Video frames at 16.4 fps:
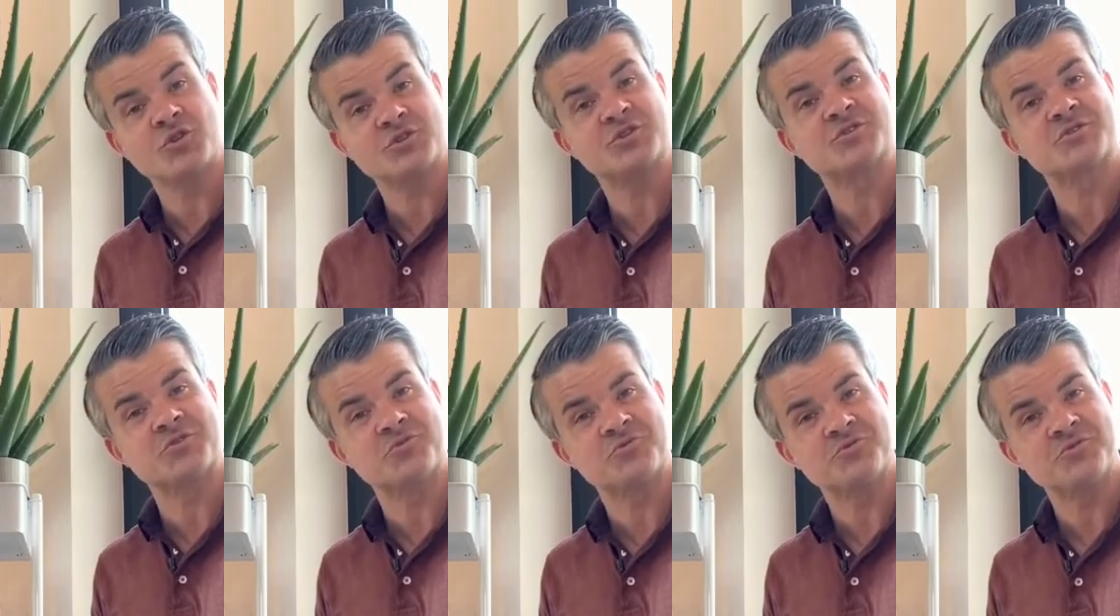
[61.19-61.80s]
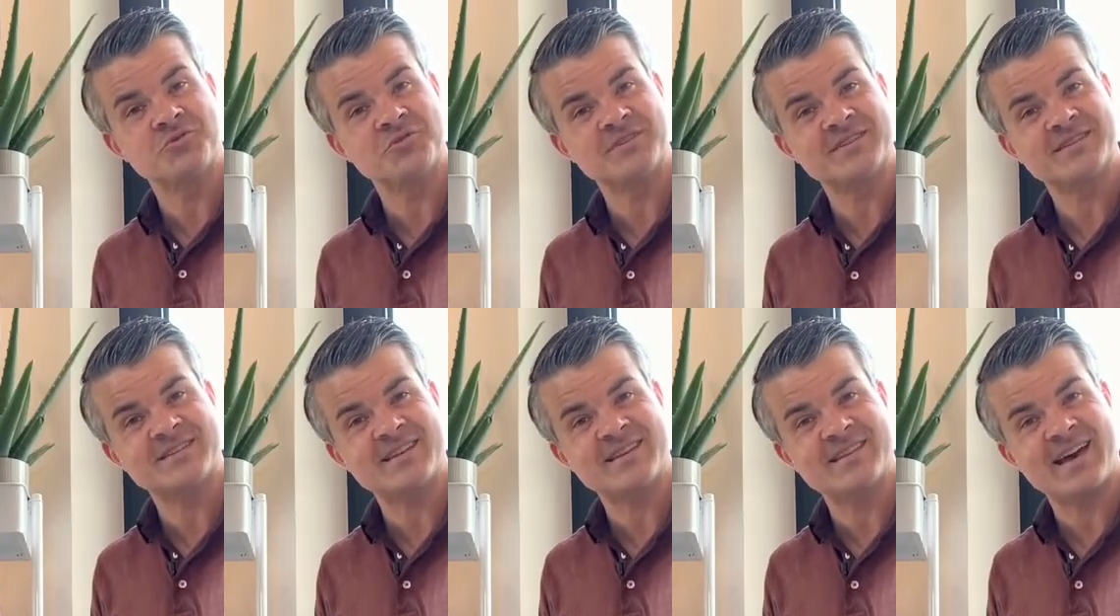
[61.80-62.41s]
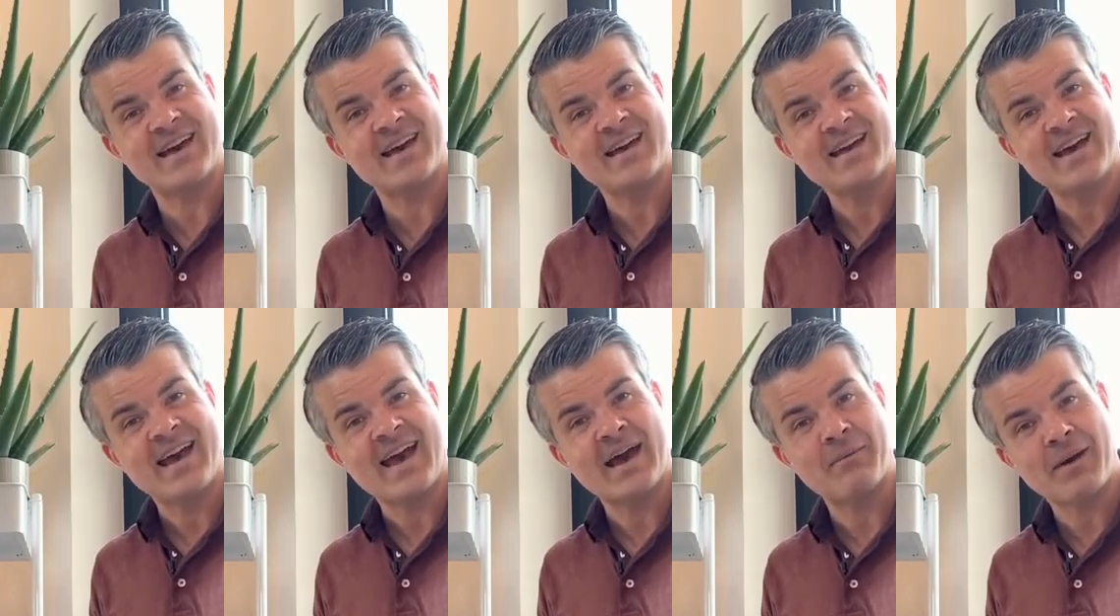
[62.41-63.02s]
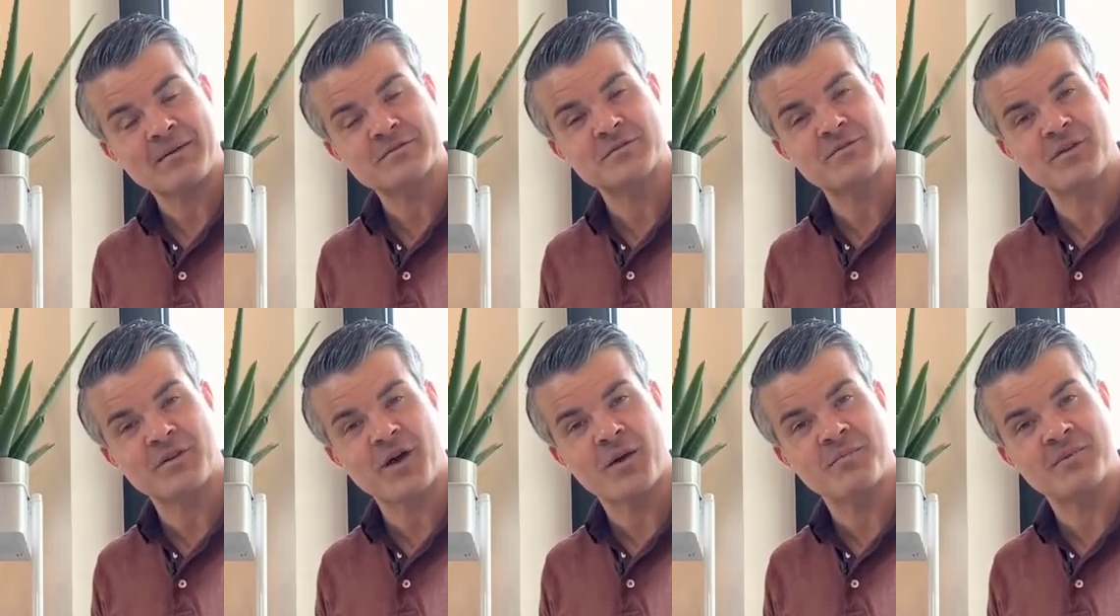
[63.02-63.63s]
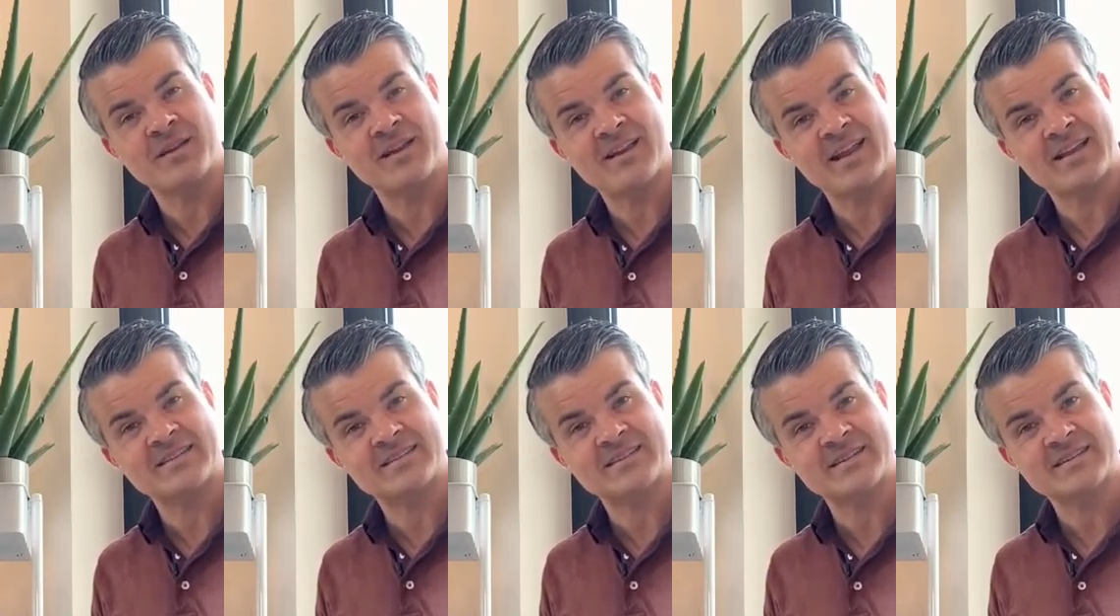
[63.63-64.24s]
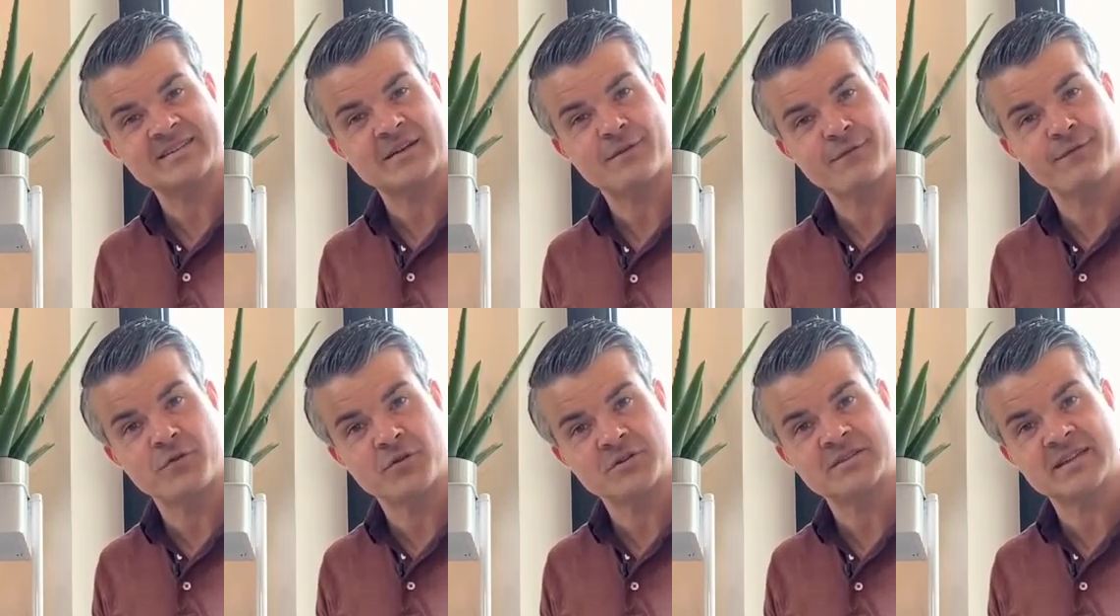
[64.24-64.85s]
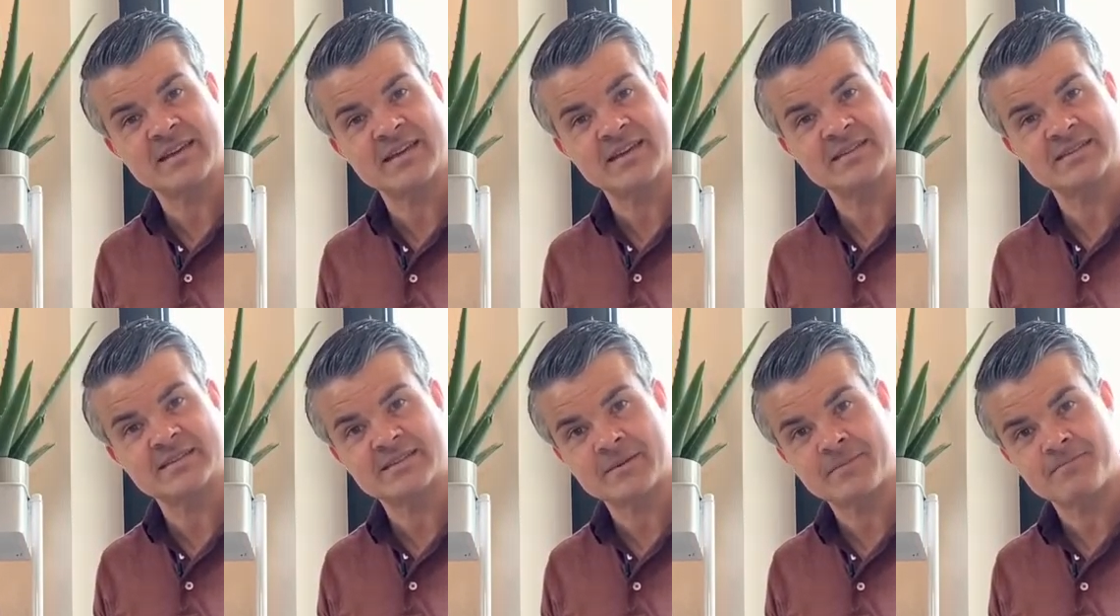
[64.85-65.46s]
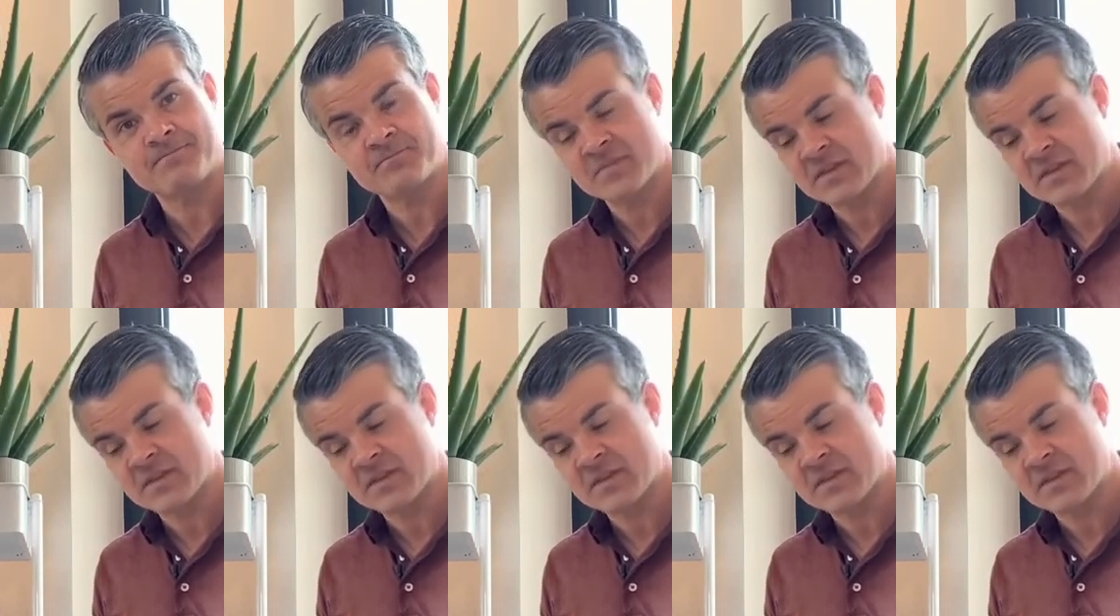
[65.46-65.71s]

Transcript: at all. You can see there how out of alignment Alessia's foot is.